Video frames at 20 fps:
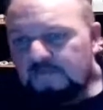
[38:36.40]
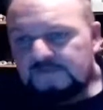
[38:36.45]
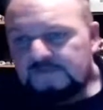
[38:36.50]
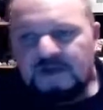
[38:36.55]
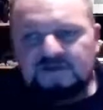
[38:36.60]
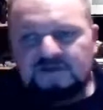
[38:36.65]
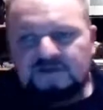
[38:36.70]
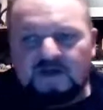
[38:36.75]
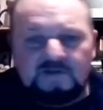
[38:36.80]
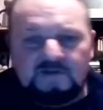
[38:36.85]

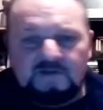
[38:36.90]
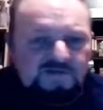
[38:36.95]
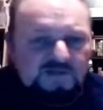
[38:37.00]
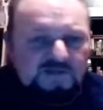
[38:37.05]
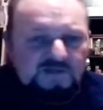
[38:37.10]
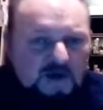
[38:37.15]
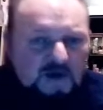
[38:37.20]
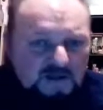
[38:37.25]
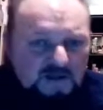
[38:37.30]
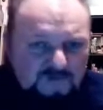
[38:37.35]
Things
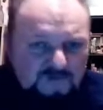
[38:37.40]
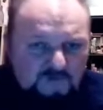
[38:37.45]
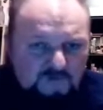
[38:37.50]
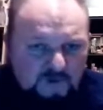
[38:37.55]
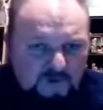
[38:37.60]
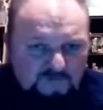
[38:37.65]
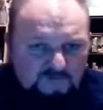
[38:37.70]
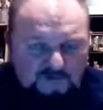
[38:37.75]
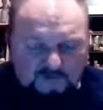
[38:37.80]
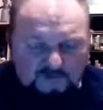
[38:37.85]
outside of
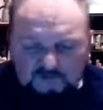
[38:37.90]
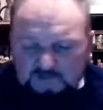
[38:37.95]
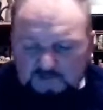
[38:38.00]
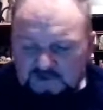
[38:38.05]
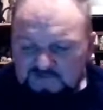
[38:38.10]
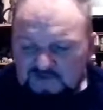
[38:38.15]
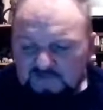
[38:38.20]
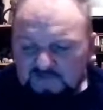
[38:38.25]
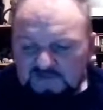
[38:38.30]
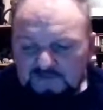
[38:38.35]
it, what
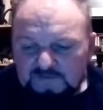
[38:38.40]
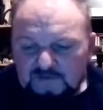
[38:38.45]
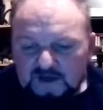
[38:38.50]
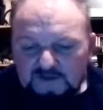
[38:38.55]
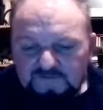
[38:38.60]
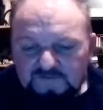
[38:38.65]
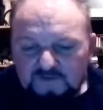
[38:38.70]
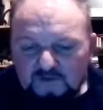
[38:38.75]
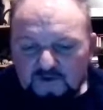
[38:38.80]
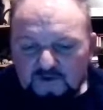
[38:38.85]
it's actually
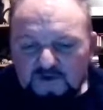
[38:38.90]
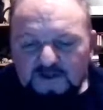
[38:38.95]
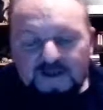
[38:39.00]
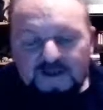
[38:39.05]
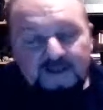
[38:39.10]
made for,